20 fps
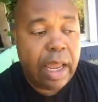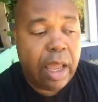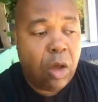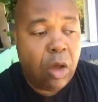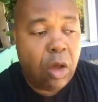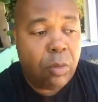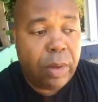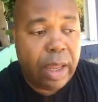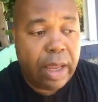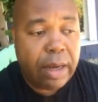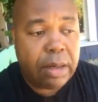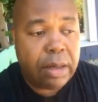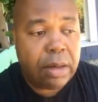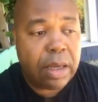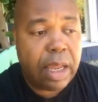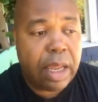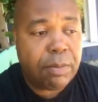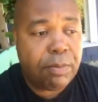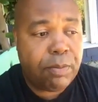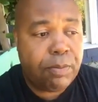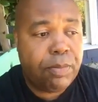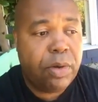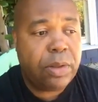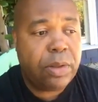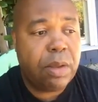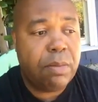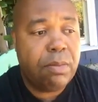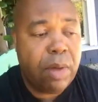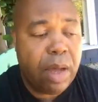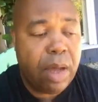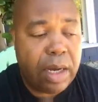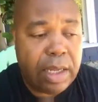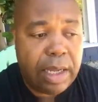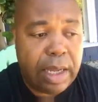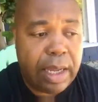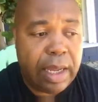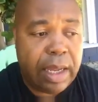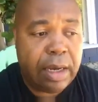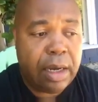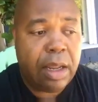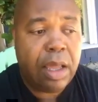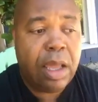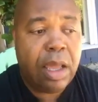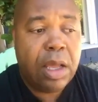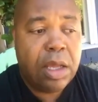help and put the money in